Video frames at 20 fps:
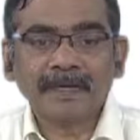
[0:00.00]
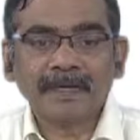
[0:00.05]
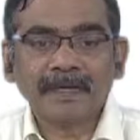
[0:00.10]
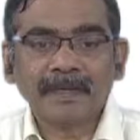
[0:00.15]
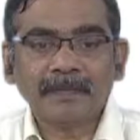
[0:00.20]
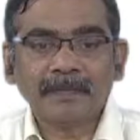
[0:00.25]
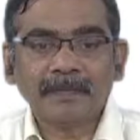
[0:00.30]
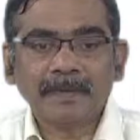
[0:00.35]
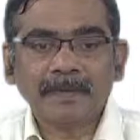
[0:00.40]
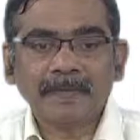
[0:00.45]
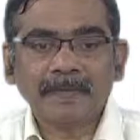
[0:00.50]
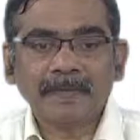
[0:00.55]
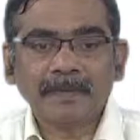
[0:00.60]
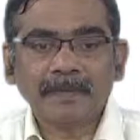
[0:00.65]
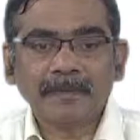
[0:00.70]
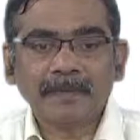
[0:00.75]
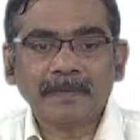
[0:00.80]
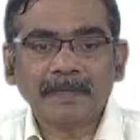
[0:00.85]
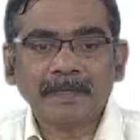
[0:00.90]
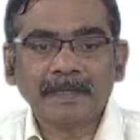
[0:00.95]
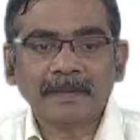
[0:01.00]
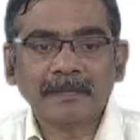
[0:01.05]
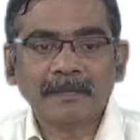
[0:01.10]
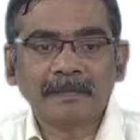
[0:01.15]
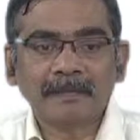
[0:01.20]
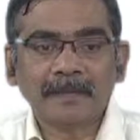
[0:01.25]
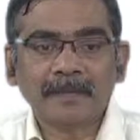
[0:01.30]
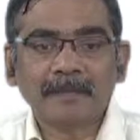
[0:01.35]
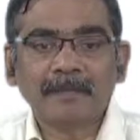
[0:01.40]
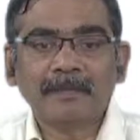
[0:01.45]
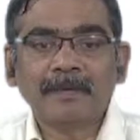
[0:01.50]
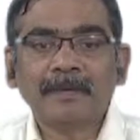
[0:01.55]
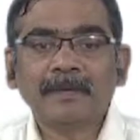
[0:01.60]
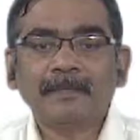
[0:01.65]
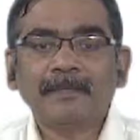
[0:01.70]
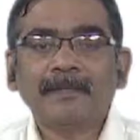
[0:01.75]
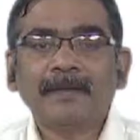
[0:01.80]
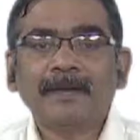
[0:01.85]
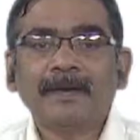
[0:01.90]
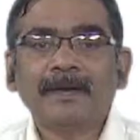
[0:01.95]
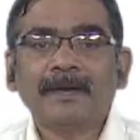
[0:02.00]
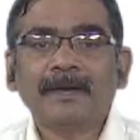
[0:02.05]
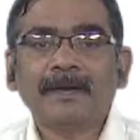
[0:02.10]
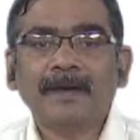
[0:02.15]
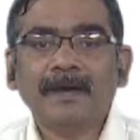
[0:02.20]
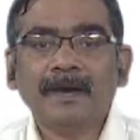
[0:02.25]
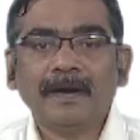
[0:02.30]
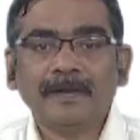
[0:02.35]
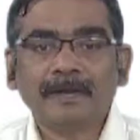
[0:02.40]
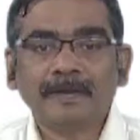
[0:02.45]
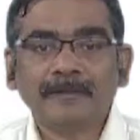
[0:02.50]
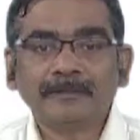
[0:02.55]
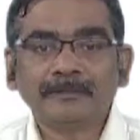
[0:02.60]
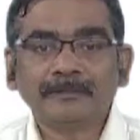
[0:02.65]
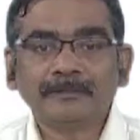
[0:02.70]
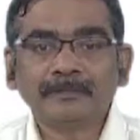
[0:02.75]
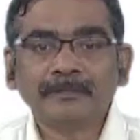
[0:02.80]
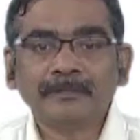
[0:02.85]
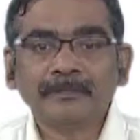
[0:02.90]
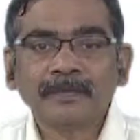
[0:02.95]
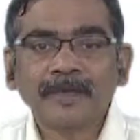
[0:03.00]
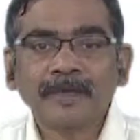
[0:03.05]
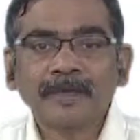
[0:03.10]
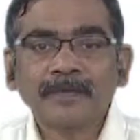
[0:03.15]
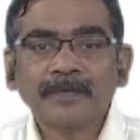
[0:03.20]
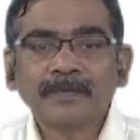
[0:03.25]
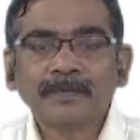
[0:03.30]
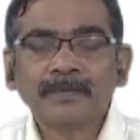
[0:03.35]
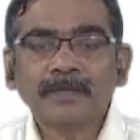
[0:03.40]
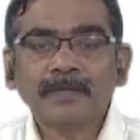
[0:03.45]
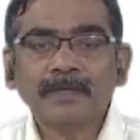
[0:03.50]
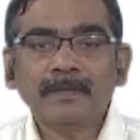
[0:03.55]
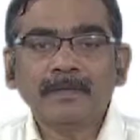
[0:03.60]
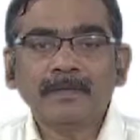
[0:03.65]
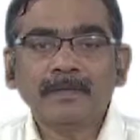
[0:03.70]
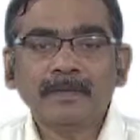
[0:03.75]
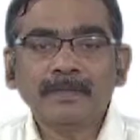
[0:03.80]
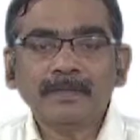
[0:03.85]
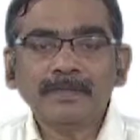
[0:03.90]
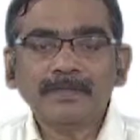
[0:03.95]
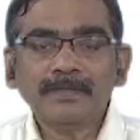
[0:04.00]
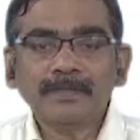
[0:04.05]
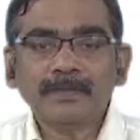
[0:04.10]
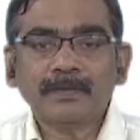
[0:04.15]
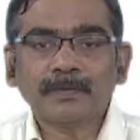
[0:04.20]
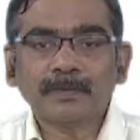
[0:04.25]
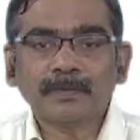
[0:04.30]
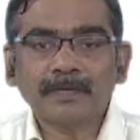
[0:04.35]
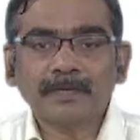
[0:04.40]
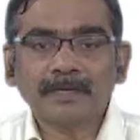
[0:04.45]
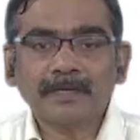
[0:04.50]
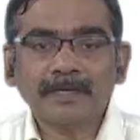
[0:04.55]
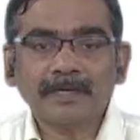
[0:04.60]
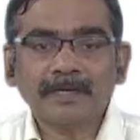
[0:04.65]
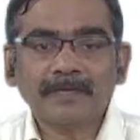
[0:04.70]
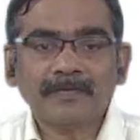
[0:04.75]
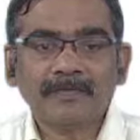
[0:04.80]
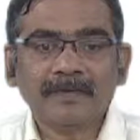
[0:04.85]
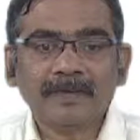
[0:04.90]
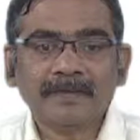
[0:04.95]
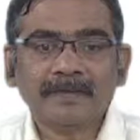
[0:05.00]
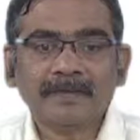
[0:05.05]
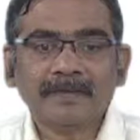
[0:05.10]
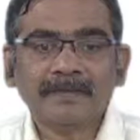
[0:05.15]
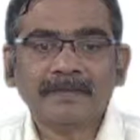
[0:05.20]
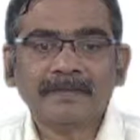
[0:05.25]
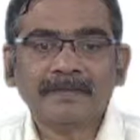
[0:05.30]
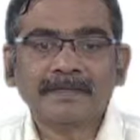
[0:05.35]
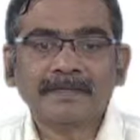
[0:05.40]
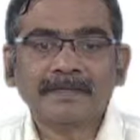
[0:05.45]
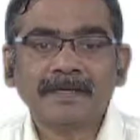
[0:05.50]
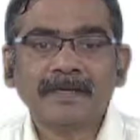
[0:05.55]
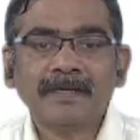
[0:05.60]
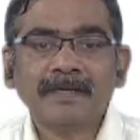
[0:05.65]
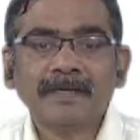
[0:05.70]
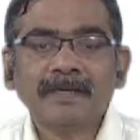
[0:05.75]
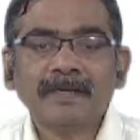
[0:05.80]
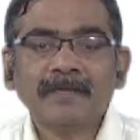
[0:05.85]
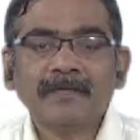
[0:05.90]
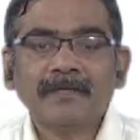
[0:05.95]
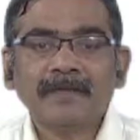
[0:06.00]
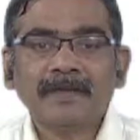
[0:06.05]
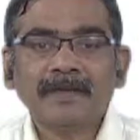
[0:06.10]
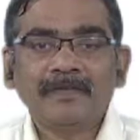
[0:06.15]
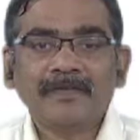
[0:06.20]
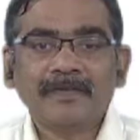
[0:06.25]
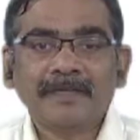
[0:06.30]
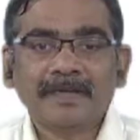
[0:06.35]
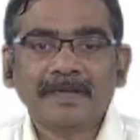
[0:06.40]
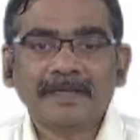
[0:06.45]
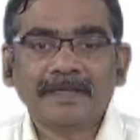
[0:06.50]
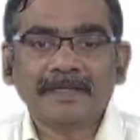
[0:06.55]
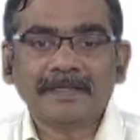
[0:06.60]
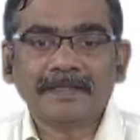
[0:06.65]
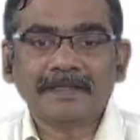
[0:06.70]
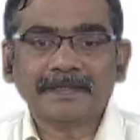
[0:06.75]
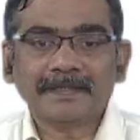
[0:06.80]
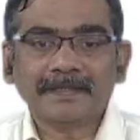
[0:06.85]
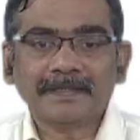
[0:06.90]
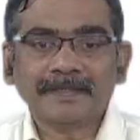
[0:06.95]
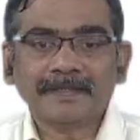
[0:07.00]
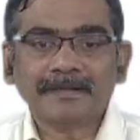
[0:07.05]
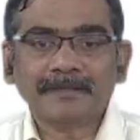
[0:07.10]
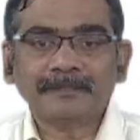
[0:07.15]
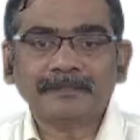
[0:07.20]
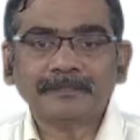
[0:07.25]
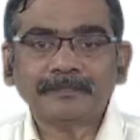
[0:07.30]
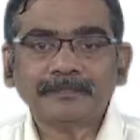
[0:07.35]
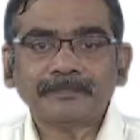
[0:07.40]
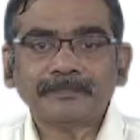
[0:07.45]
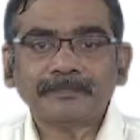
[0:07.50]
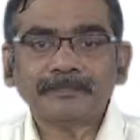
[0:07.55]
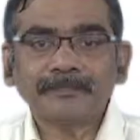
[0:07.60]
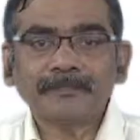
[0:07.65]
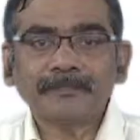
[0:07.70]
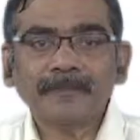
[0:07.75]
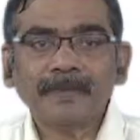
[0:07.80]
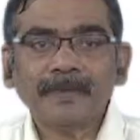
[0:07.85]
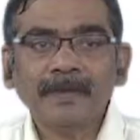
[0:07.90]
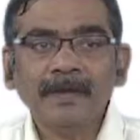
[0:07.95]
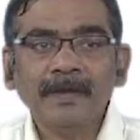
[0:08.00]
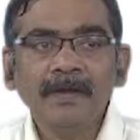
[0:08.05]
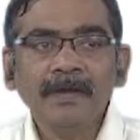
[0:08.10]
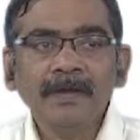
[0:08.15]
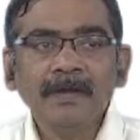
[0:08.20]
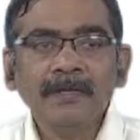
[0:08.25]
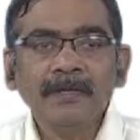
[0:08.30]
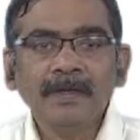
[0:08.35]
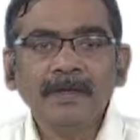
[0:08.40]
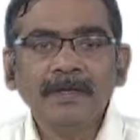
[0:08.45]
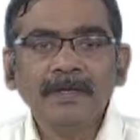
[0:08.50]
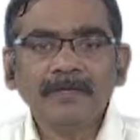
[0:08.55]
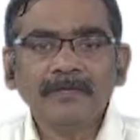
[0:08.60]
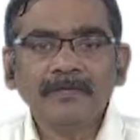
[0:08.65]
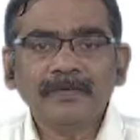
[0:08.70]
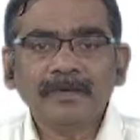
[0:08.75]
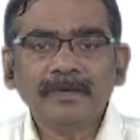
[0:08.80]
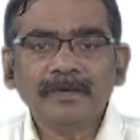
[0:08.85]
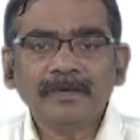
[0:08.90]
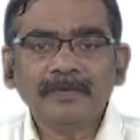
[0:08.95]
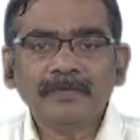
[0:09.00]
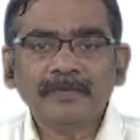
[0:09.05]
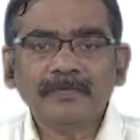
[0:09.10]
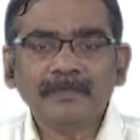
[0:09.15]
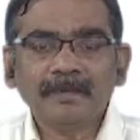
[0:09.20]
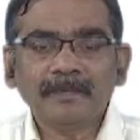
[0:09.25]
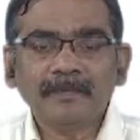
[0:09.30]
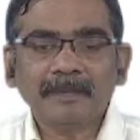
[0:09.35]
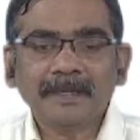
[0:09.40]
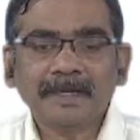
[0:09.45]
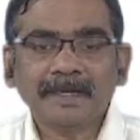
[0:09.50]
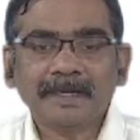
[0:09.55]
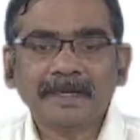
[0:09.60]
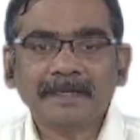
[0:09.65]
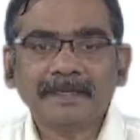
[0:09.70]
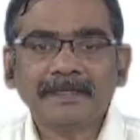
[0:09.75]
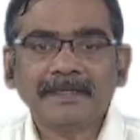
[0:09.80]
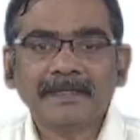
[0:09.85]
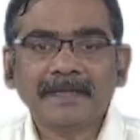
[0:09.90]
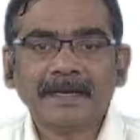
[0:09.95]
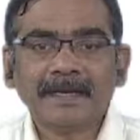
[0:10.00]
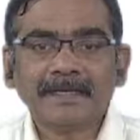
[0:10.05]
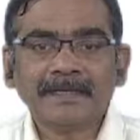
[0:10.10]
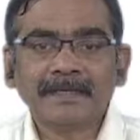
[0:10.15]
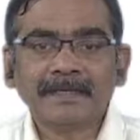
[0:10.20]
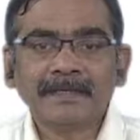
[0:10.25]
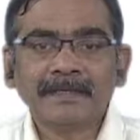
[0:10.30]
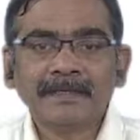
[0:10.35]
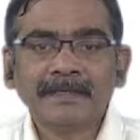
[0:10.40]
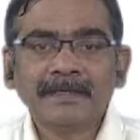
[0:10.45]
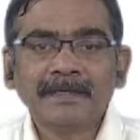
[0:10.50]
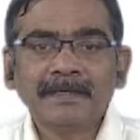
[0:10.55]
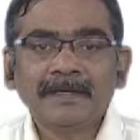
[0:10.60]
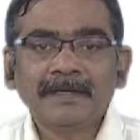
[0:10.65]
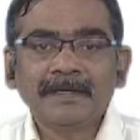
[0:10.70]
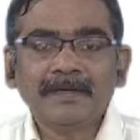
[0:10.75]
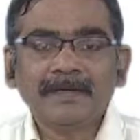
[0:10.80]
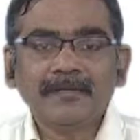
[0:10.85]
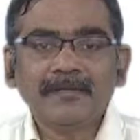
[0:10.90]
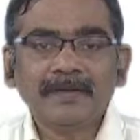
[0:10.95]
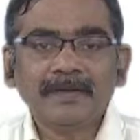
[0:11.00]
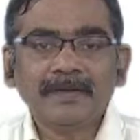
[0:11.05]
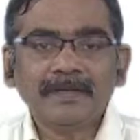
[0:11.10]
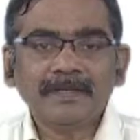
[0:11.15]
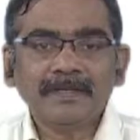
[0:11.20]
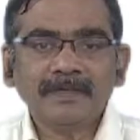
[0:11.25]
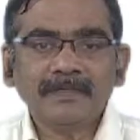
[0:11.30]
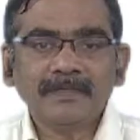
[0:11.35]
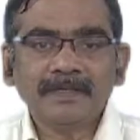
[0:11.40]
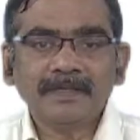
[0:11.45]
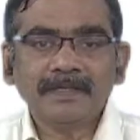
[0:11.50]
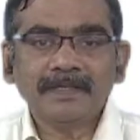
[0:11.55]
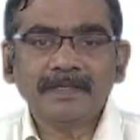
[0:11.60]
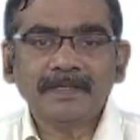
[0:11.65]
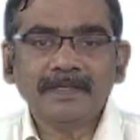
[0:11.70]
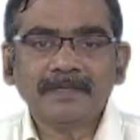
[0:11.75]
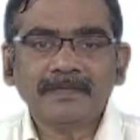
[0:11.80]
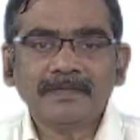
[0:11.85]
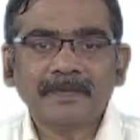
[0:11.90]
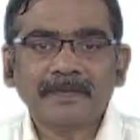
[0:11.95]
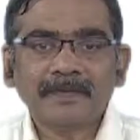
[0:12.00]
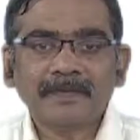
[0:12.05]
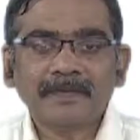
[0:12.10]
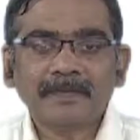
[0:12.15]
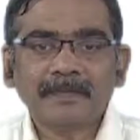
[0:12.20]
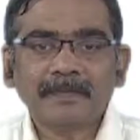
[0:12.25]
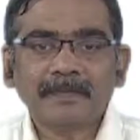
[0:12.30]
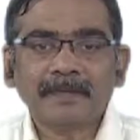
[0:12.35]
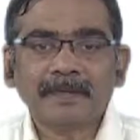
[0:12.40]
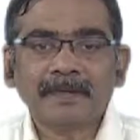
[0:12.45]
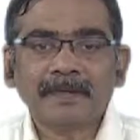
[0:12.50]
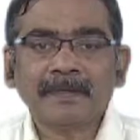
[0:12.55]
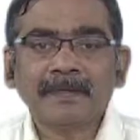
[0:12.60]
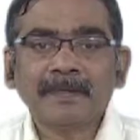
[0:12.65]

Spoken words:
NP complete problem or not. So, the most crucial fact is verifications. What is the philosophy behind that? The philosophy is very simple.